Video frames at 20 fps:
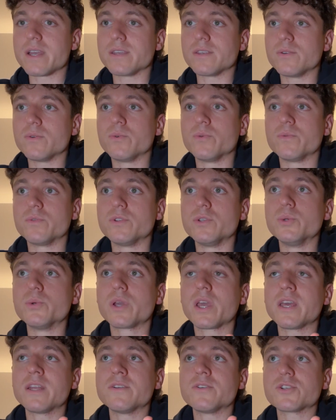You
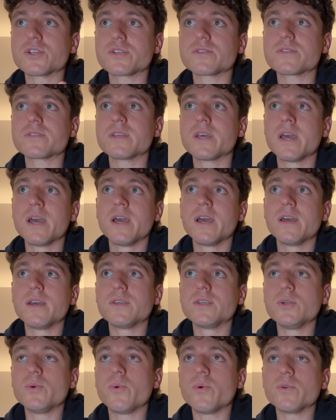can just
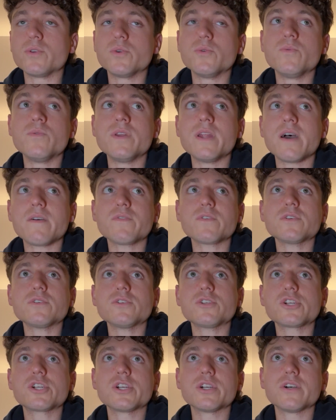you never
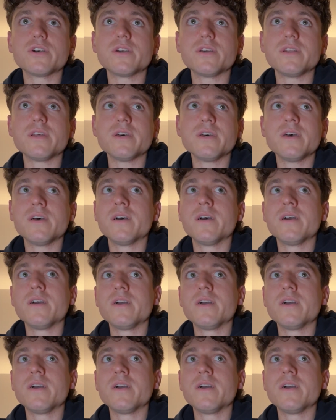should.